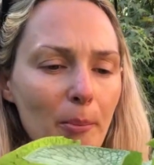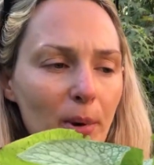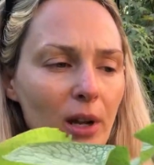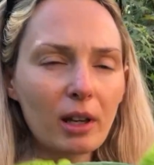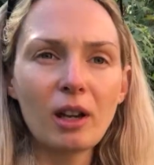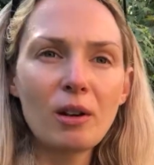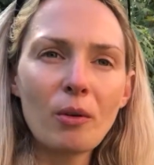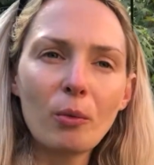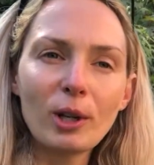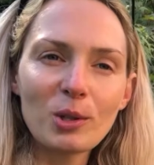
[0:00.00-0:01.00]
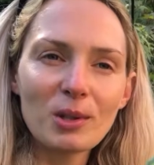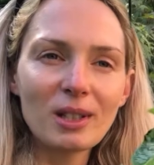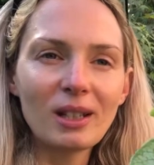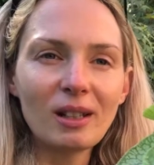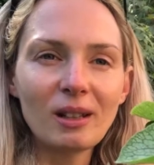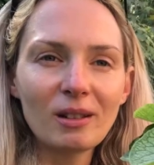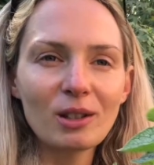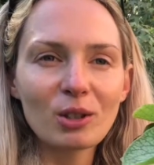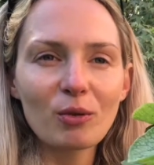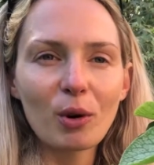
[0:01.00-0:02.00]
But I cannot wait to see
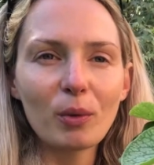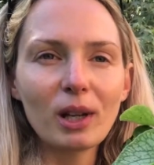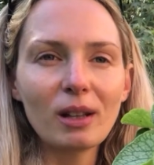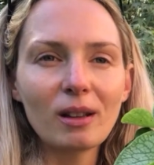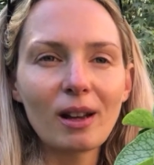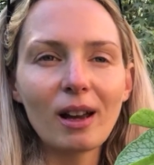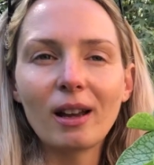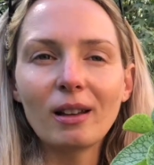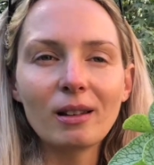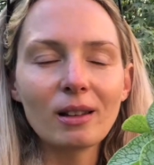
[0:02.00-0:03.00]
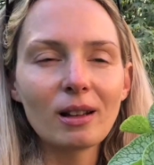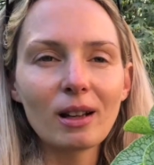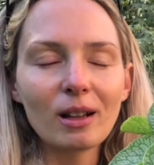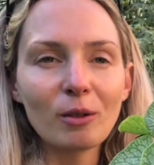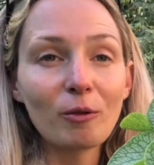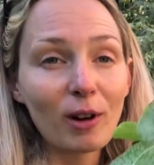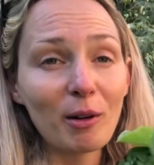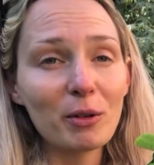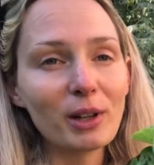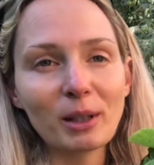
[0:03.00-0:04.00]
this growing and
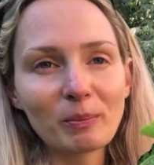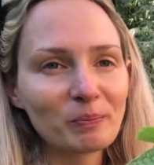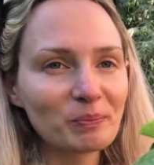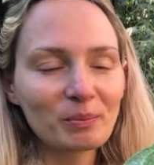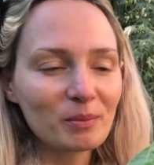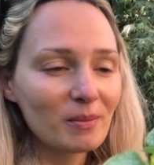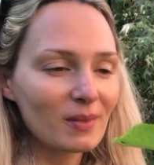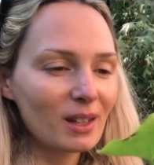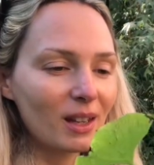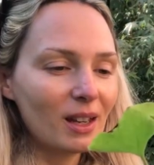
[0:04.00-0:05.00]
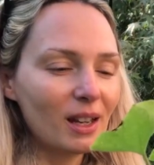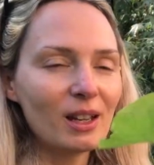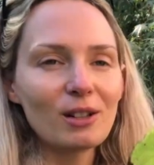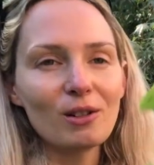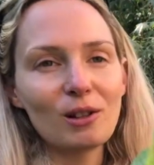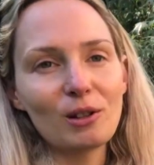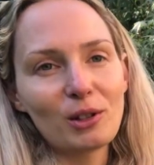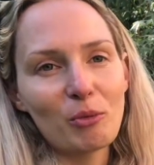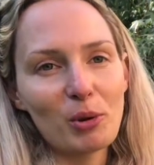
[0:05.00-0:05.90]
flowering. It's gonna look so